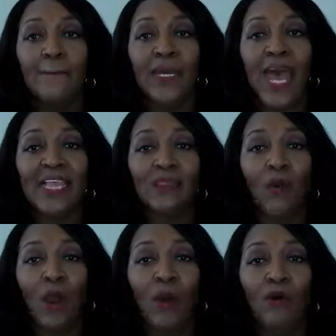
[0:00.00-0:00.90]
but I
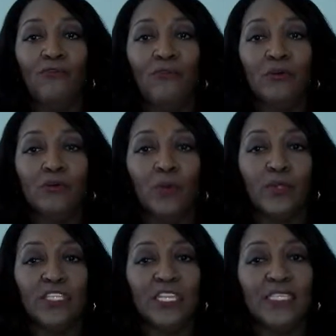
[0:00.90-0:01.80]
thought Whole Foods
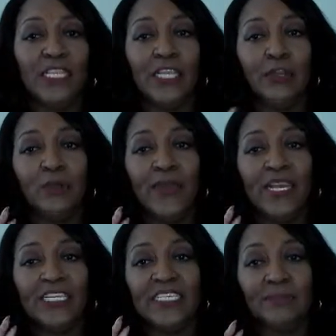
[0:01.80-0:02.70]
were just a little
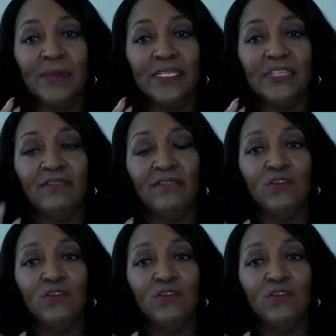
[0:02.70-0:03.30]
bit expensive.